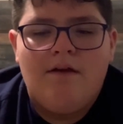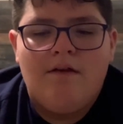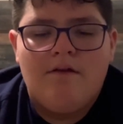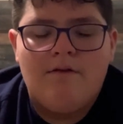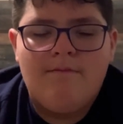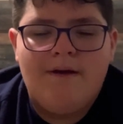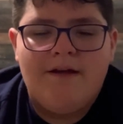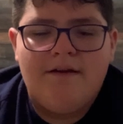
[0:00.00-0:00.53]

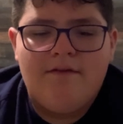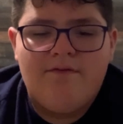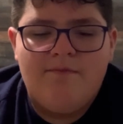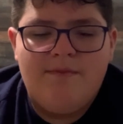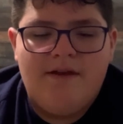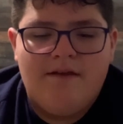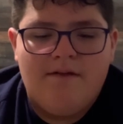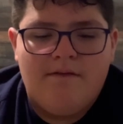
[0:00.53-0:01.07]
your manga from
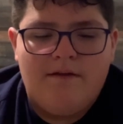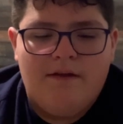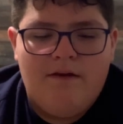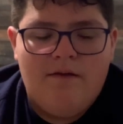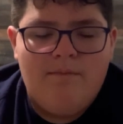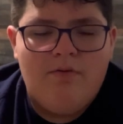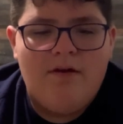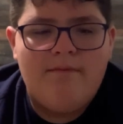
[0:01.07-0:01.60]
yellowing, and
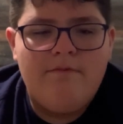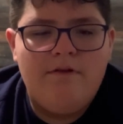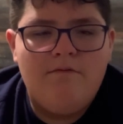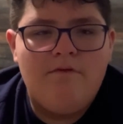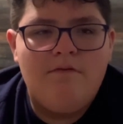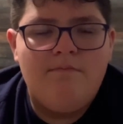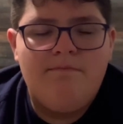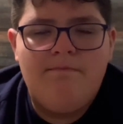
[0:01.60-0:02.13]
I'll probably
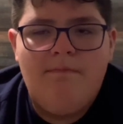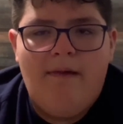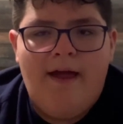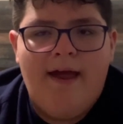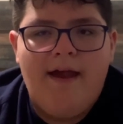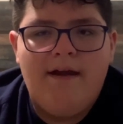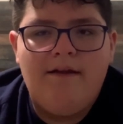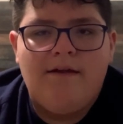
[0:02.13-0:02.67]

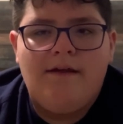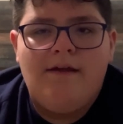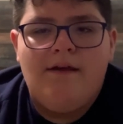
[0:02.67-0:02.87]
add